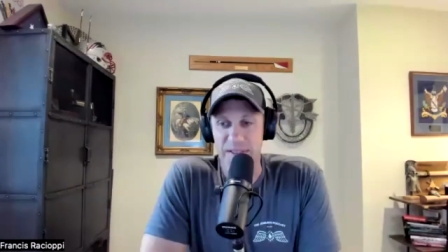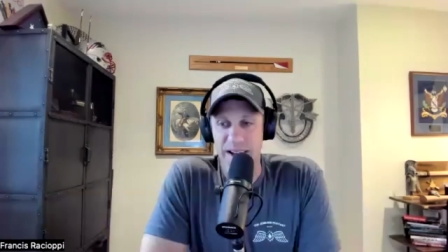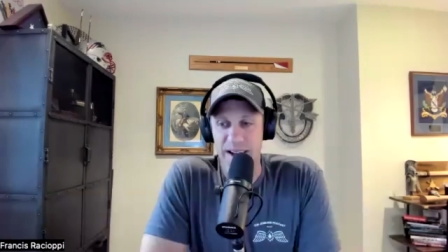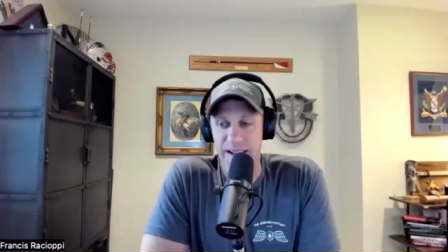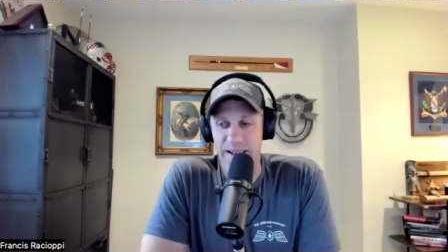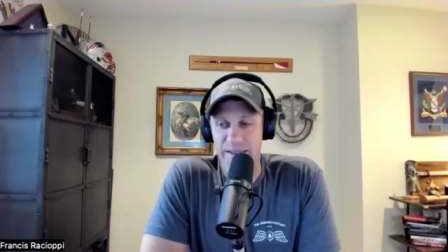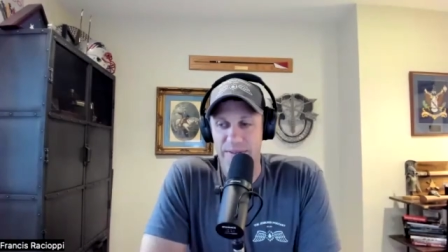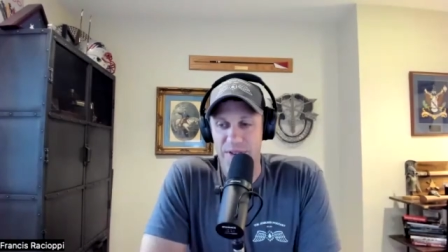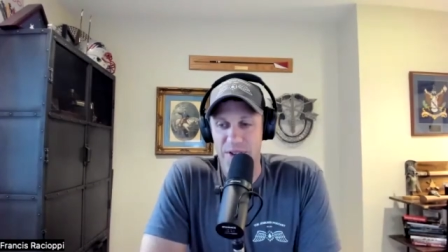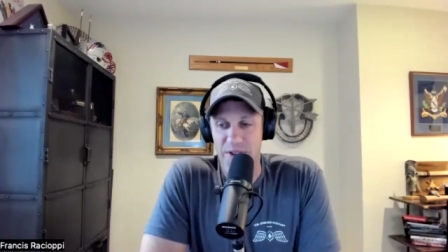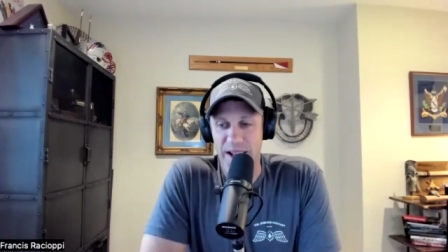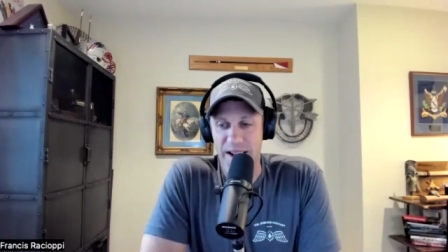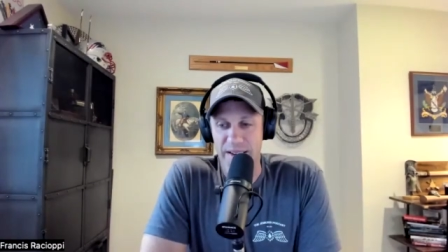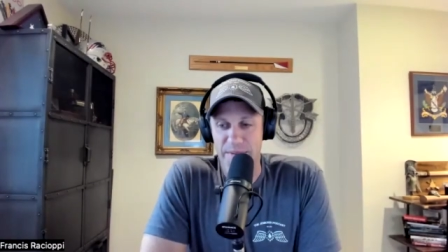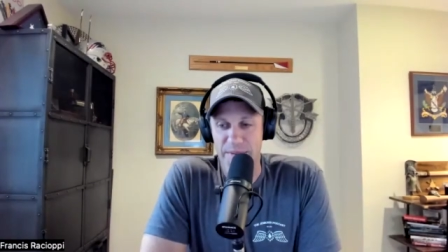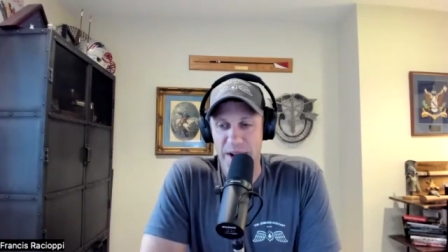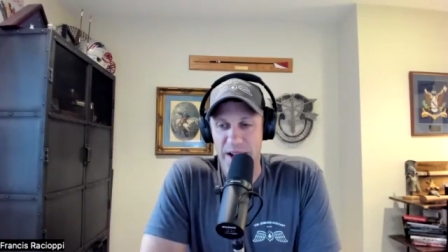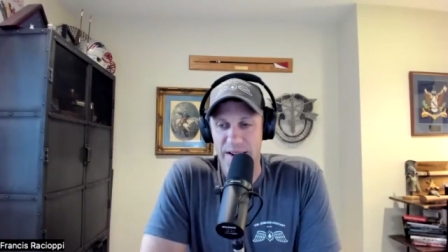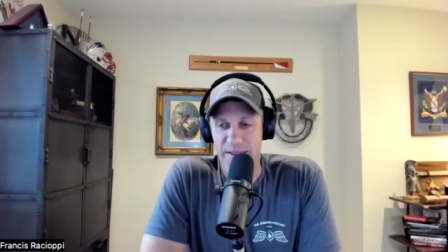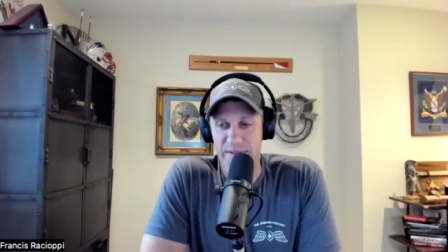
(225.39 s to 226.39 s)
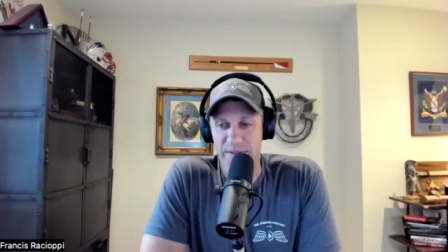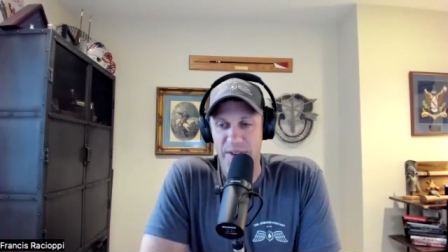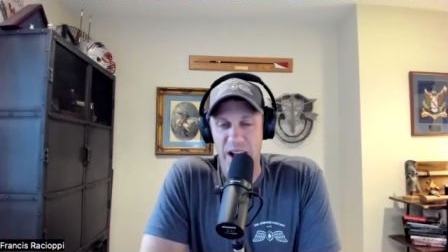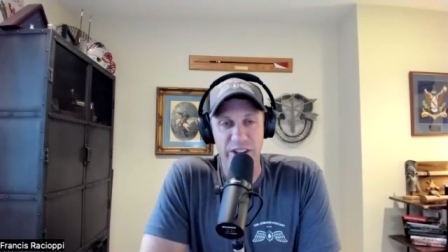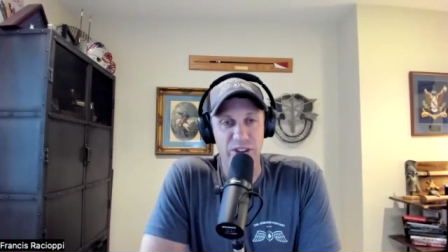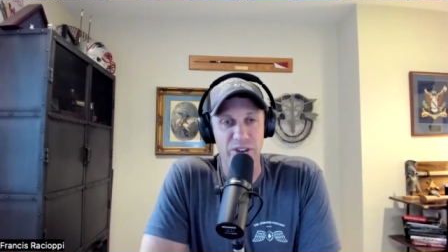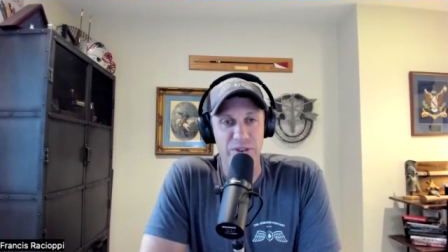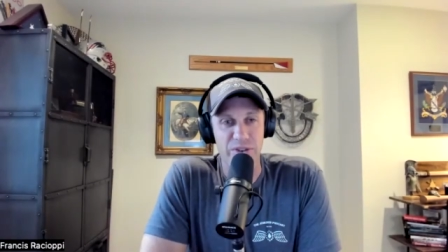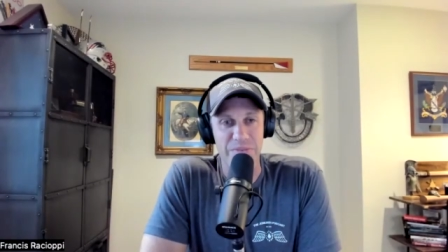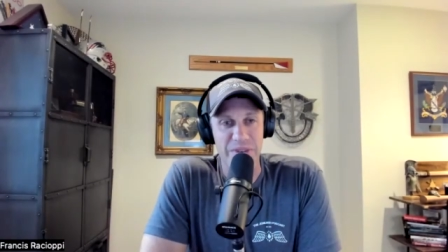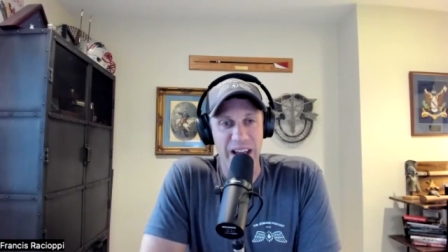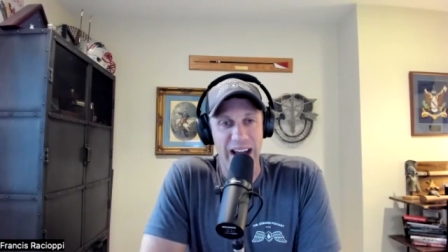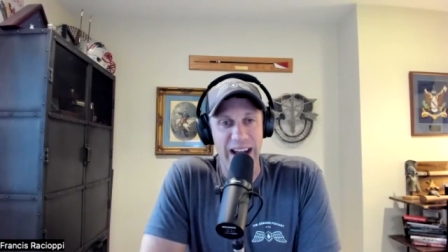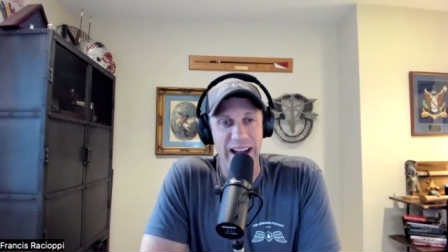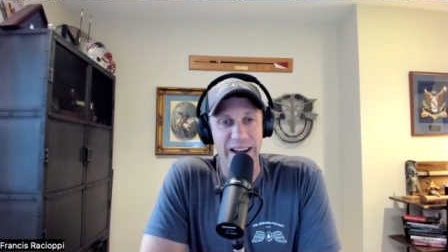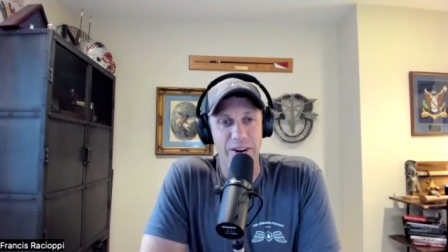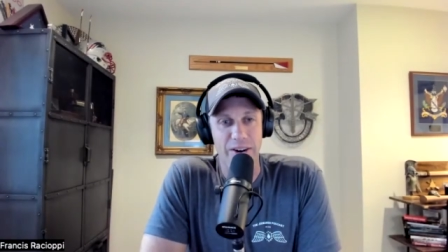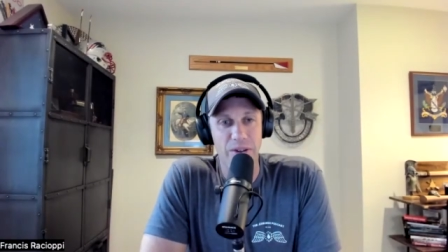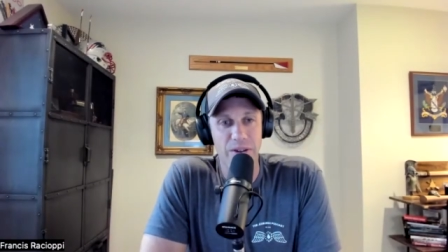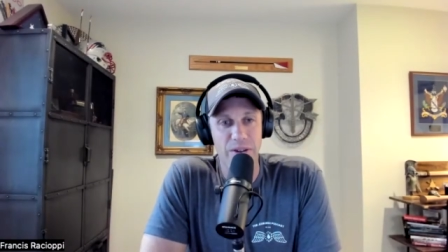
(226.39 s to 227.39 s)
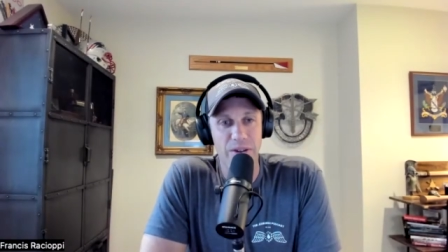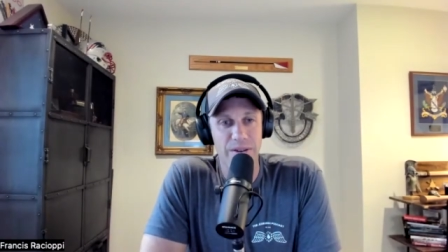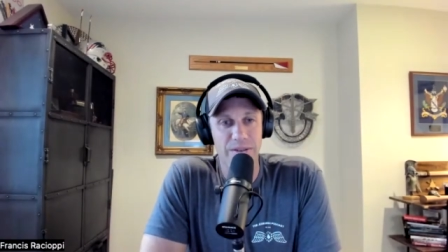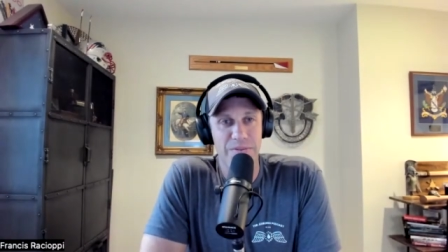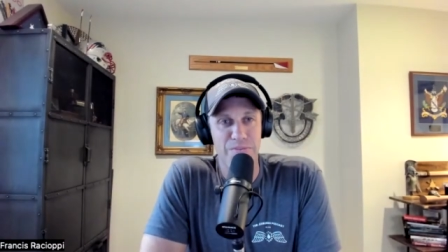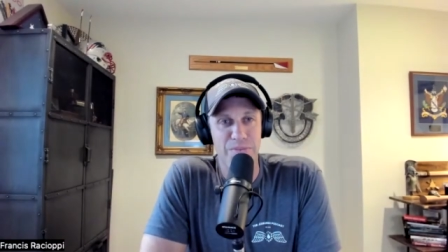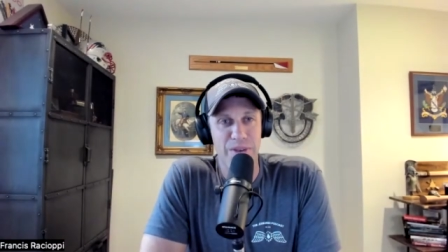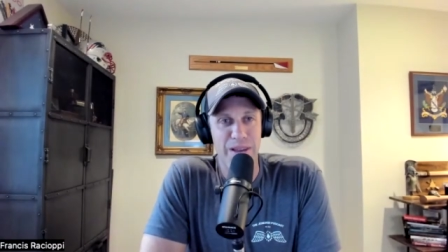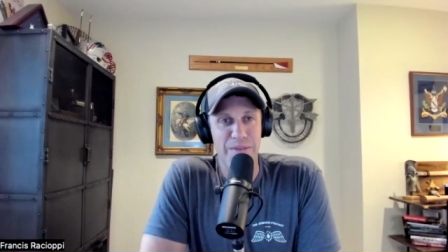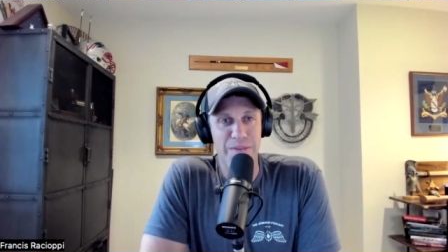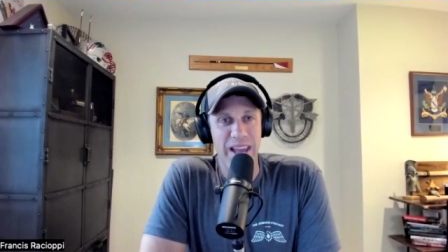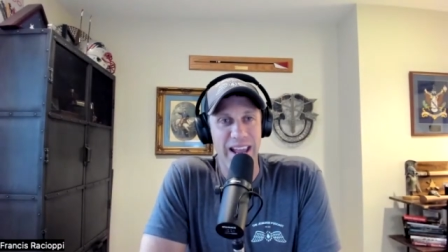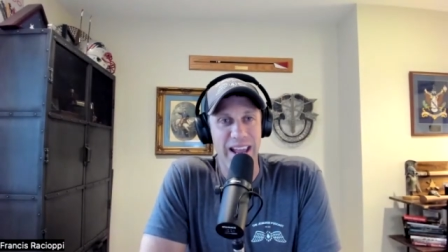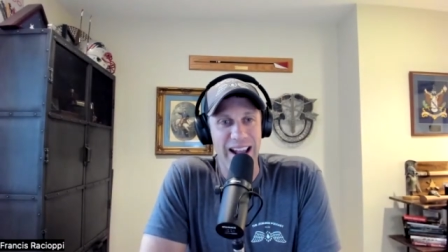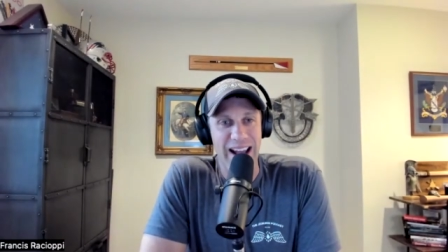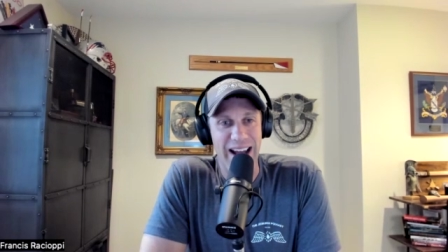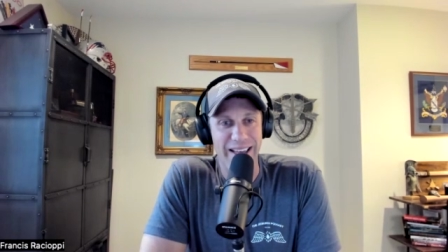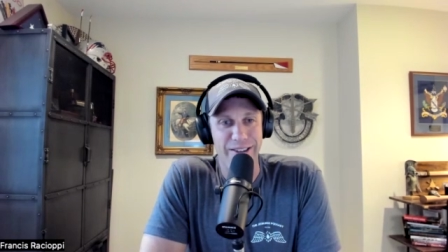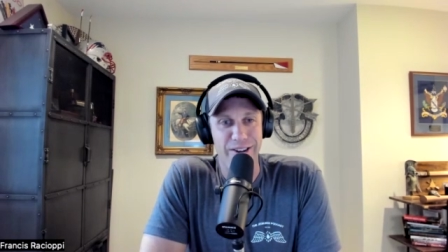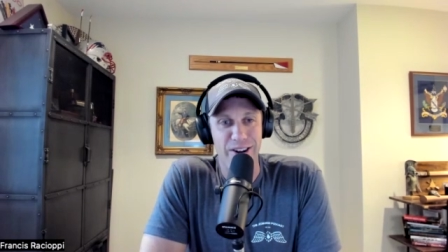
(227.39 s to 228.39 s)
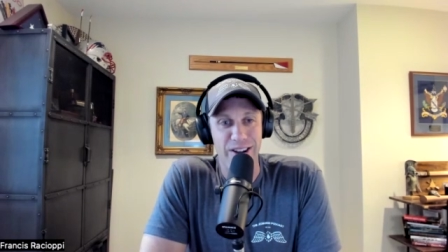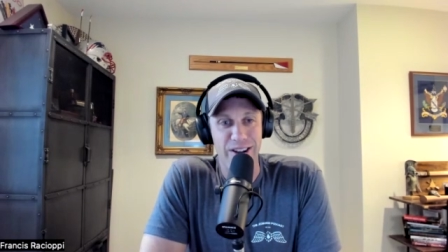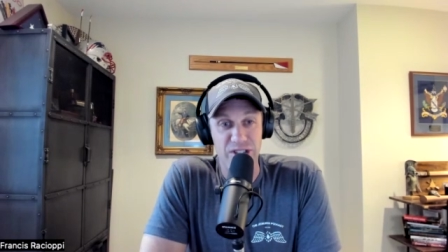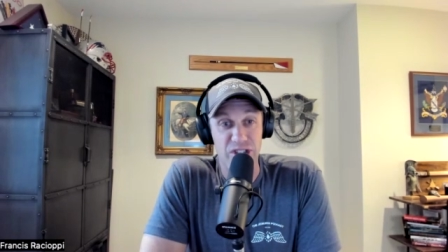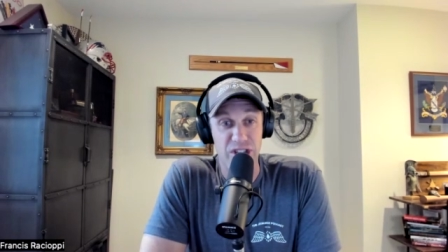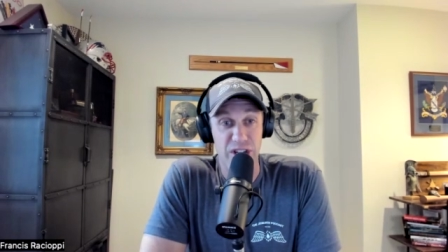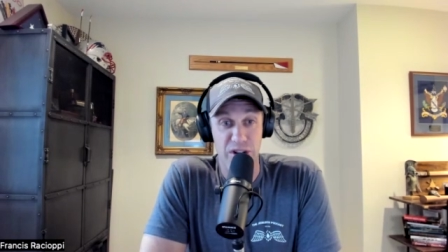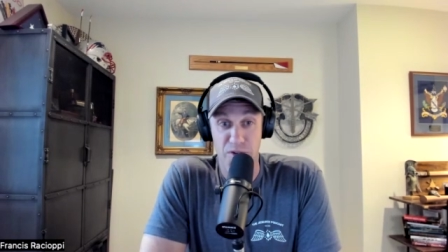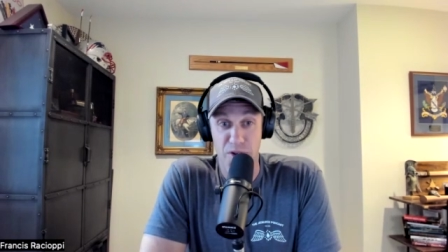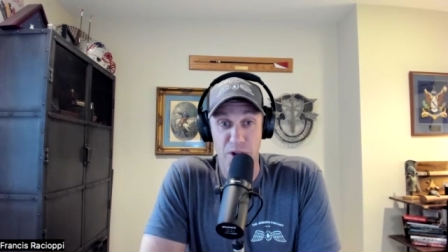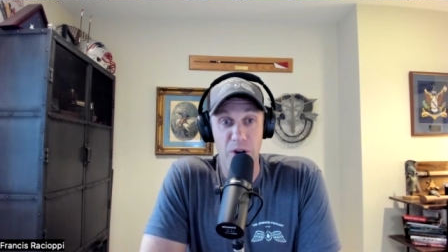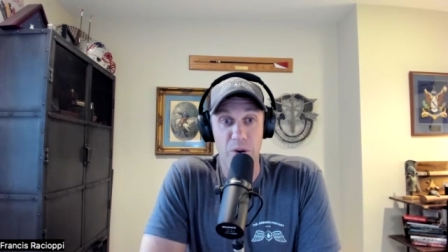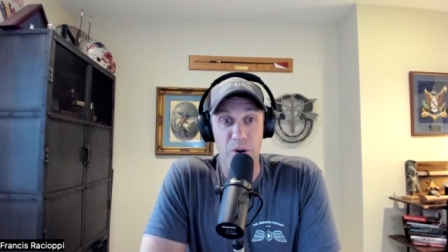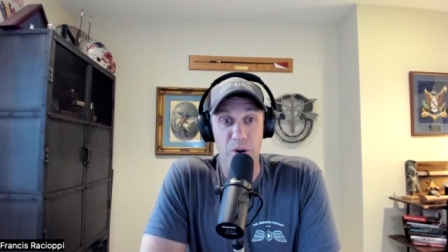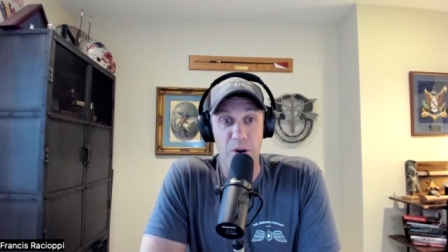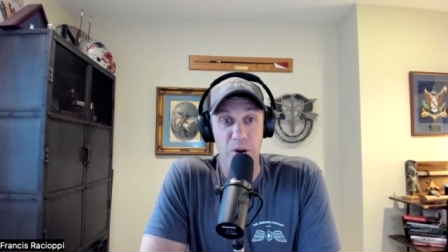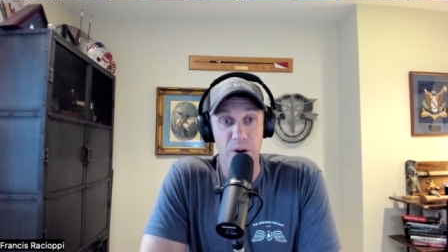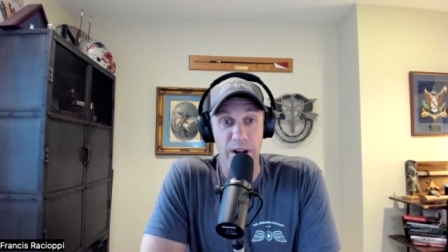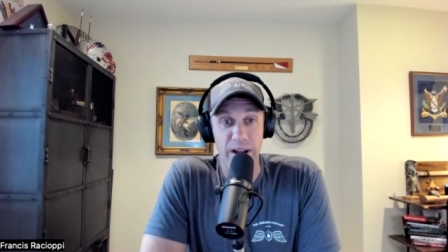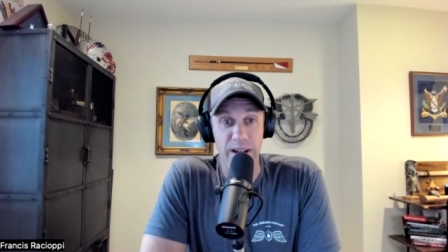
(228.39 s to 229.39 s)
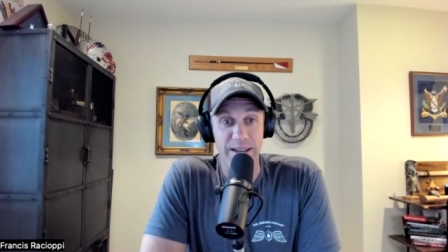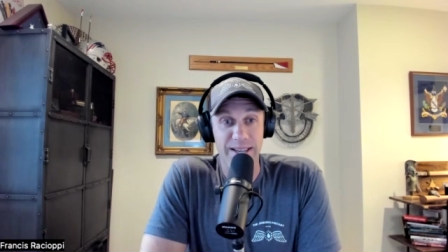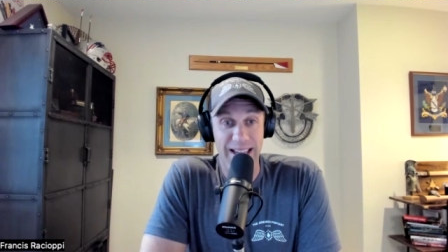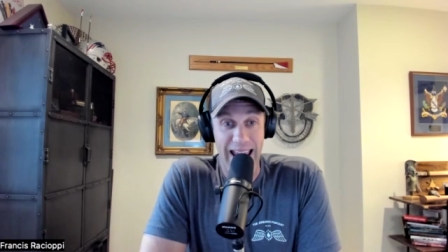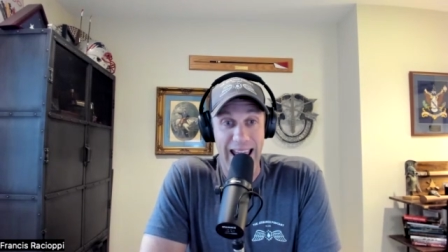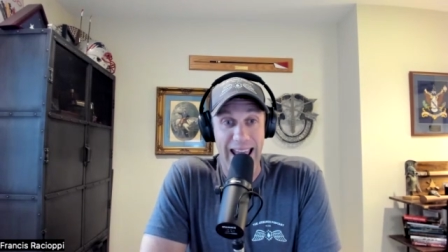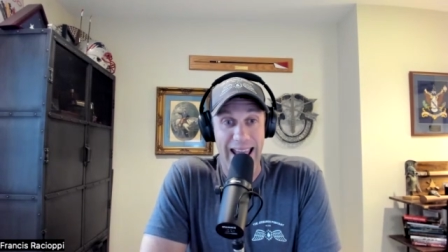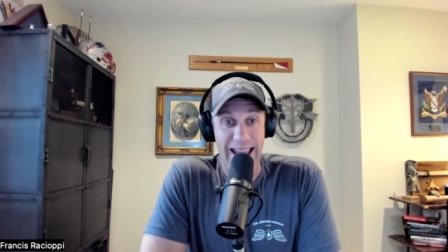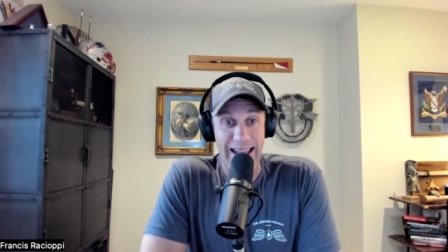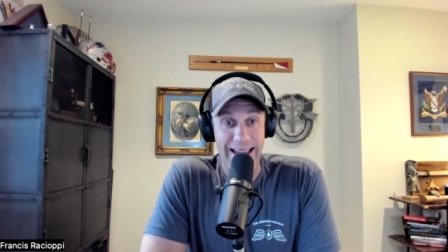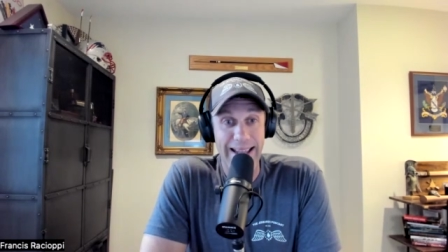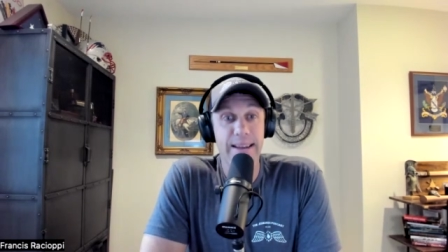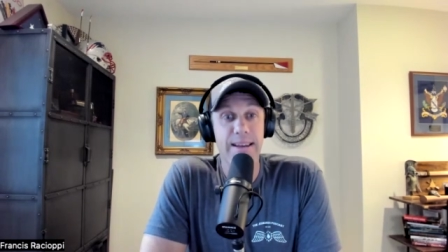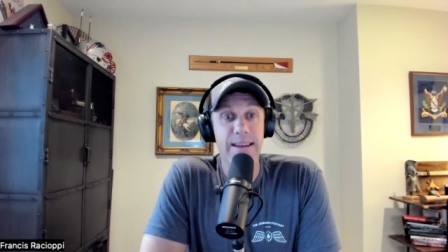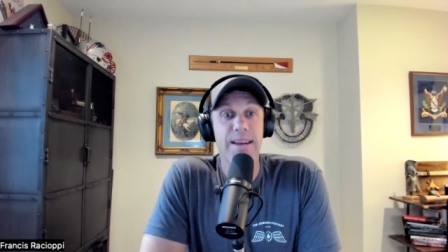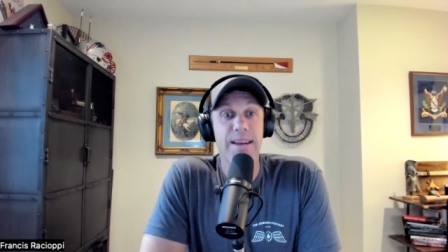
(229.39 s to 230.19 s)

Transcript: uh, if you think about a volume dial, me being either a zero or a 10,